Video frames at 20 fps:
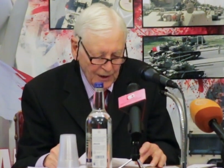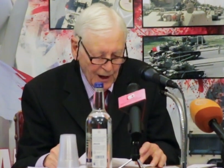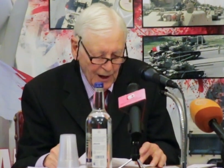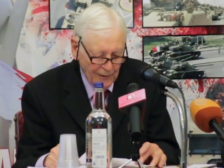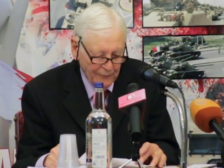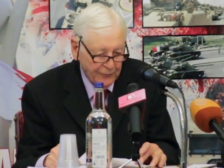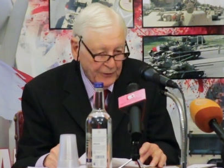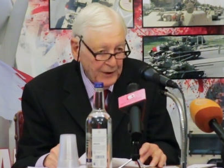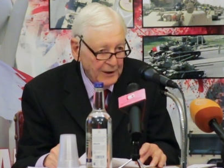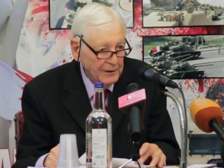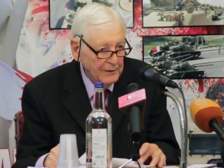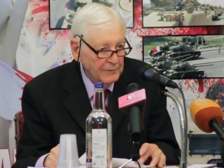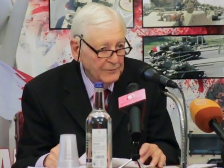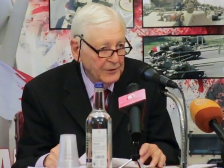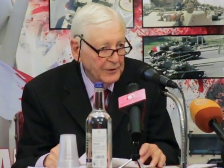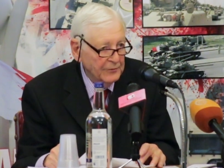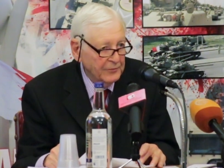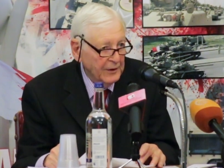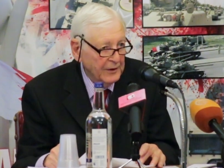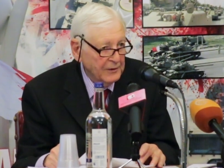are
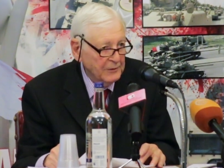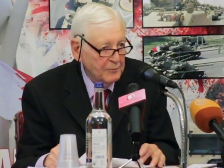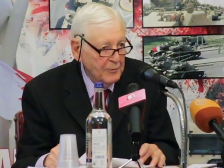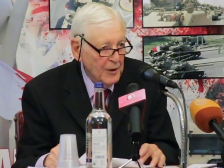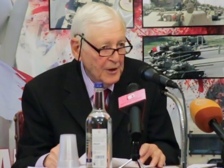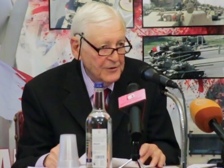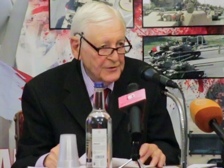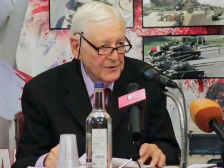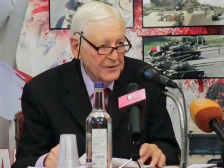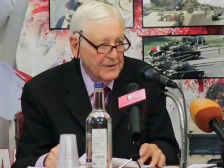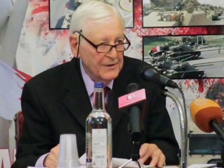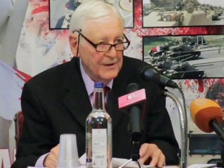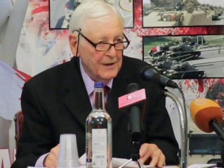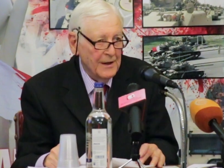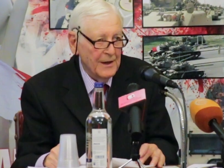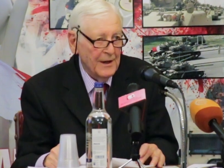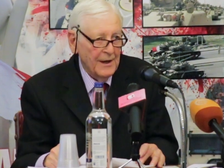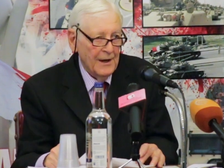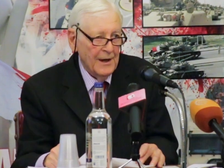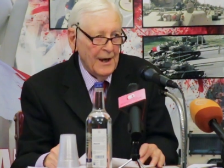freedoms of expression
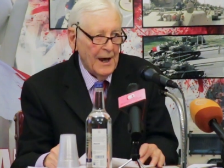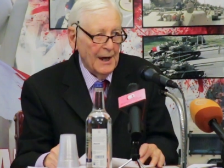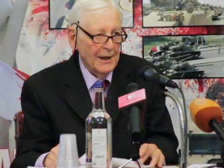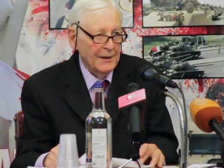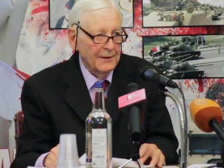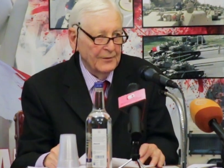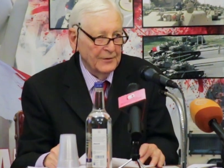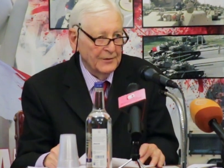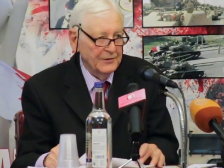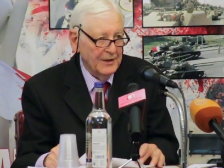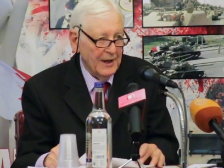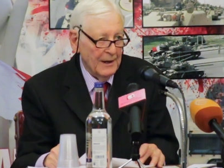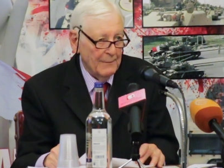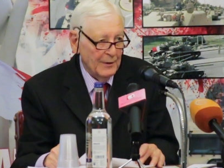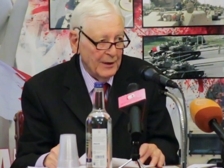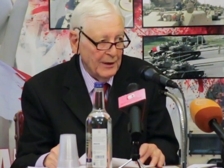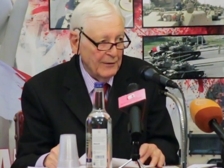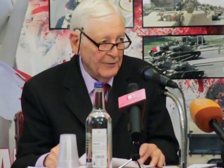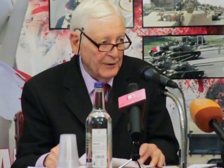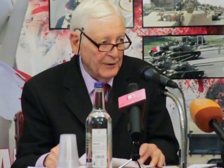and of assembly